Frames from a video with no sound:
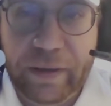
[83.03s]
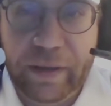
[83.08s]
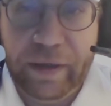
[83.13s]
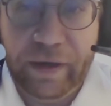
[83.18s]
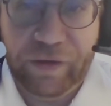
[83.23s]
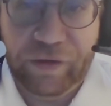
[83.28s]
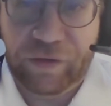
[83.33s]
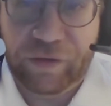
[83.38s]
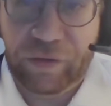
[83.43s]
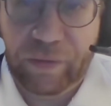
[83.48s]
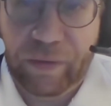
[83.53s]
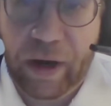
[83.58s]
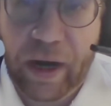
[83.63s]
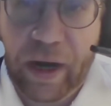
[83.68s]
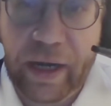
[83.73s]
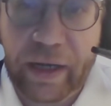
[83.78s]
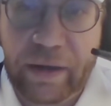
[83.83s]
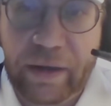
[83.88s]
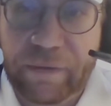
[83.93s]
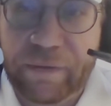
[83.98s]
is
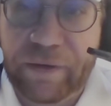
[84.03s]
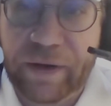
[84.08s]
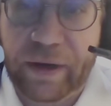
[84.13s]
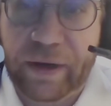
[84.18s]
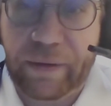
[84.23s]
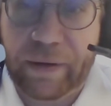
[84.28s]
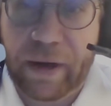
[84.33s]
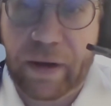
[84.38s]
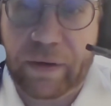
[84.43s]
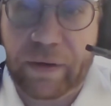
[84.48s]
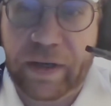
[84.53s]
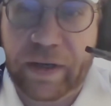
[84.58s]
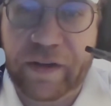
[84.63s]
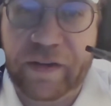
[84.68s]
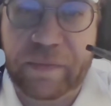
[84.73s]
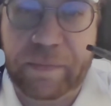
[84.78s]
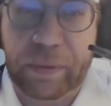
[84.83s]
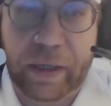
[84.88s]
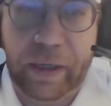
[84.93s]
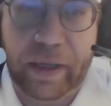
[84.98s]
trying to figure out
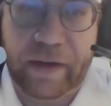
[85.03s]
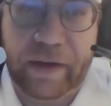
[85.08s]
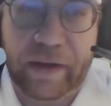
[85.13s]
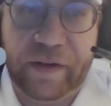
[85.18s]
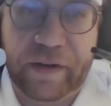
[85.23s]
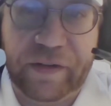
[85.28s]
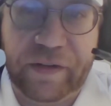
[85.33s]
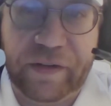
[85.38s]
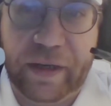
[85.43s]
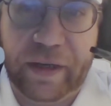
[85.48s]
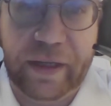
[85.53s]
his place